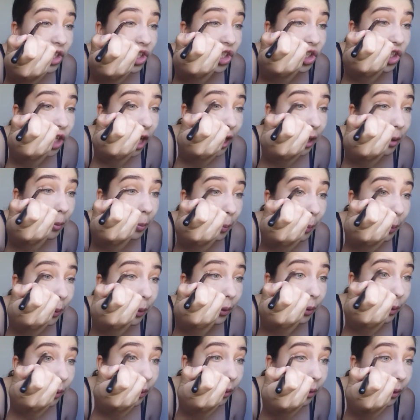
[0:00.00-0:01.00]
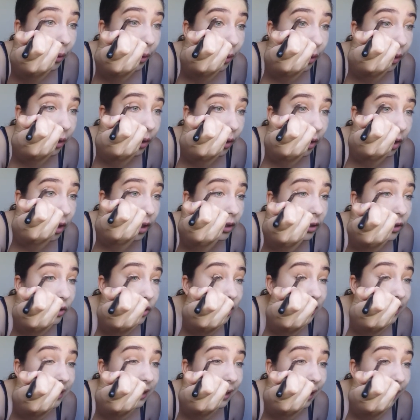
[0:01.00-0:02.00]
shape.
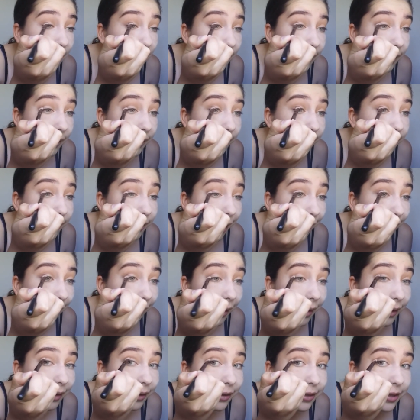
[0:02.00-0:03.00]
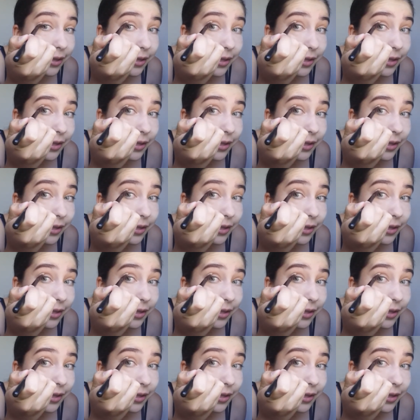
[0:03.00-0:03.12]
Just like that.